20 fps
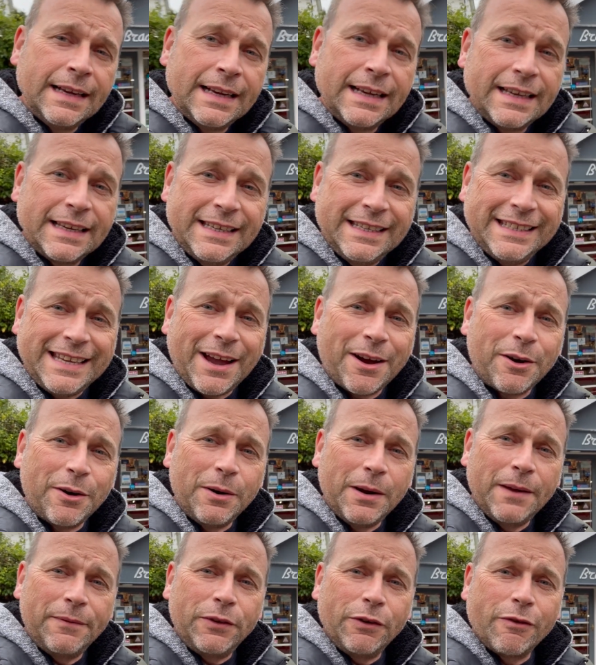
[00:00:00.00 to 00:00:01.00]
So
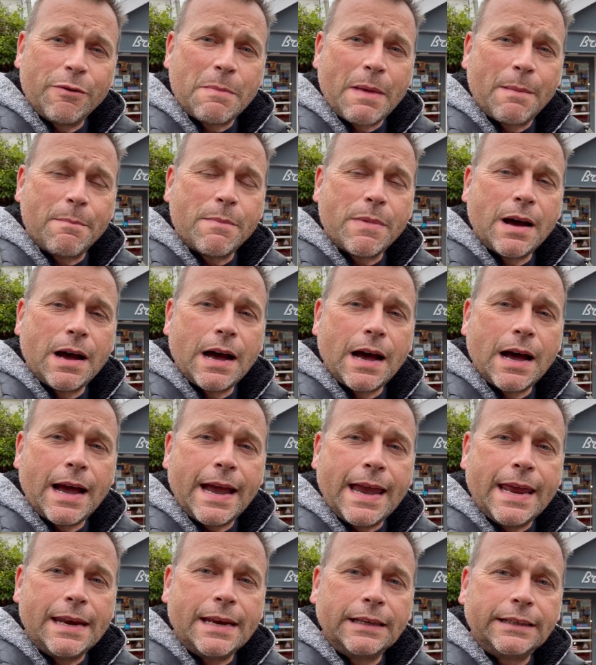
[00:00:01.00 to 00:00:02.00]
if you remember
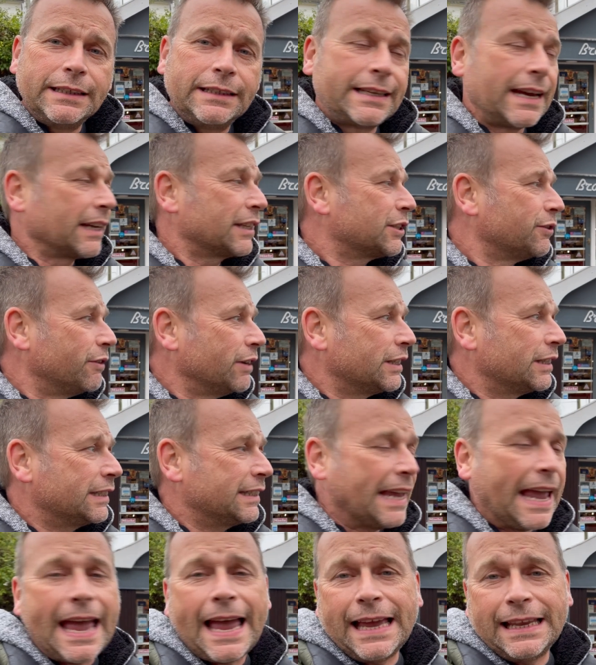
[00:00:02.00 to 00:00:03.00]
in the Detectorists,
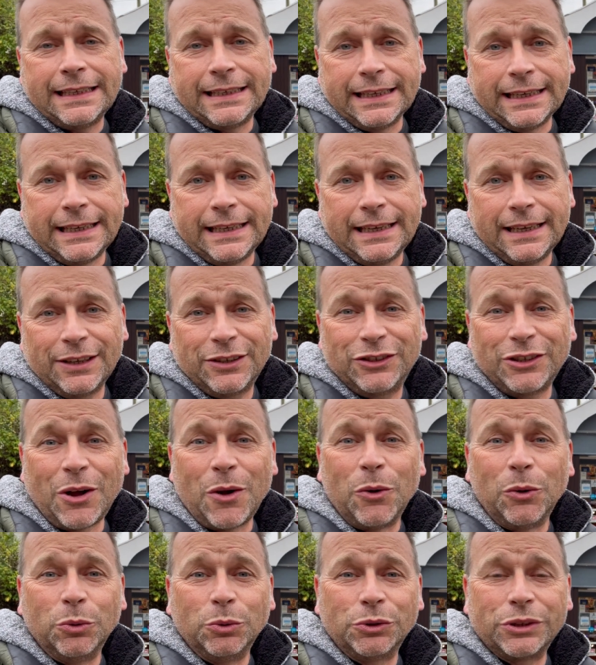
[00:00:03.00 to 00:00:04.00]
Andy
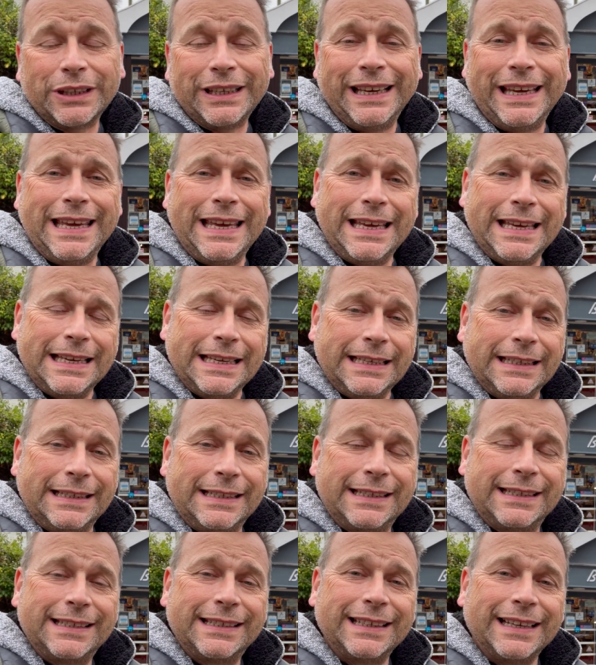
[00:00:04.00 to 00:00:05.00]
sold
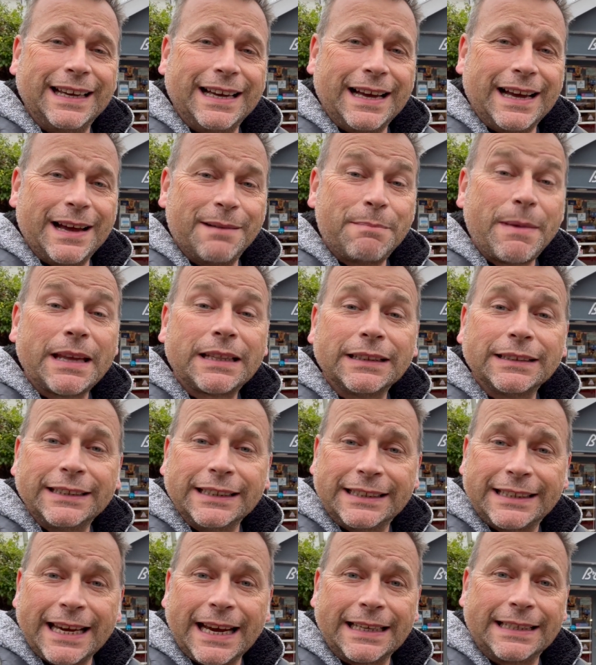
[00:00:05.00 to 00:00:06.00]
his metal
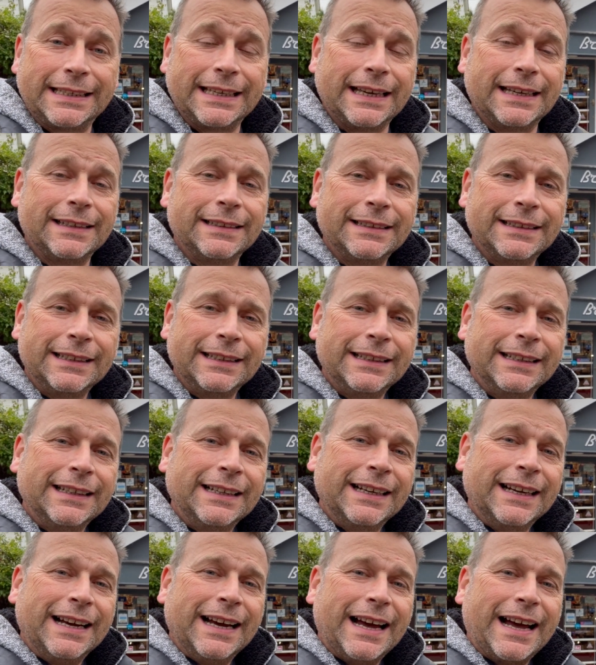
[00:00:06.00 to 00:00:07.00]
detector
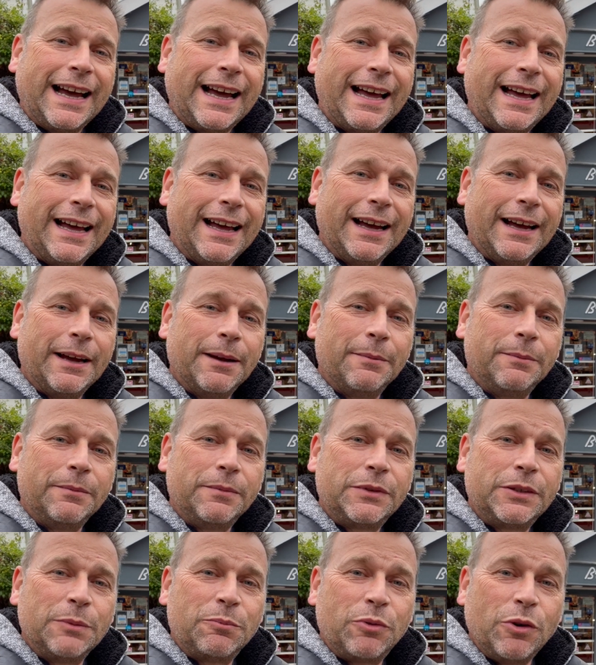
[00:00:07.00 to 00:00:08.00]

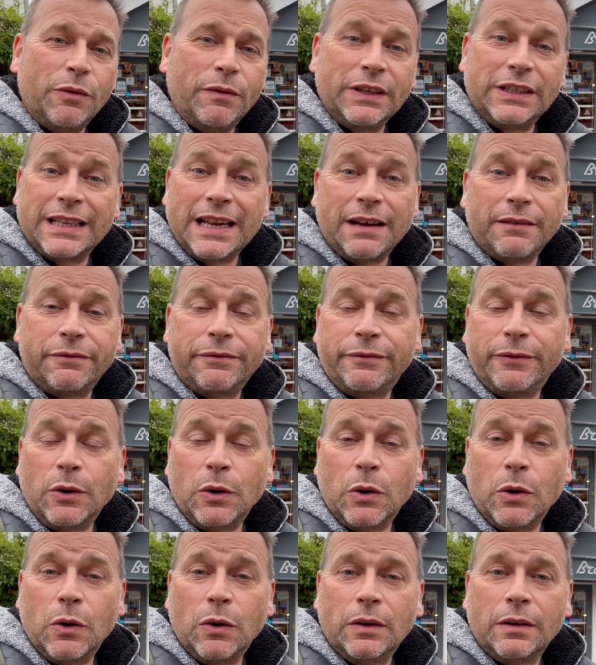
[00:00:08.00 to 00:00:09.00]
to prove his love
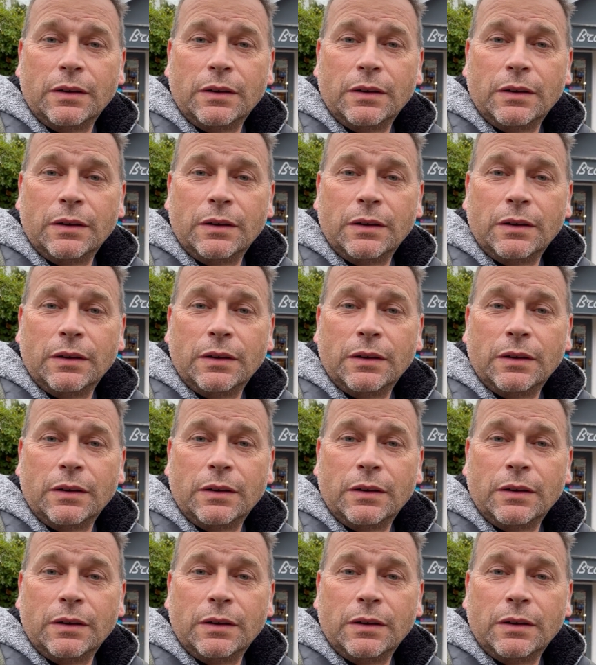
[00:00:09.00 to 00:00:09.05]
for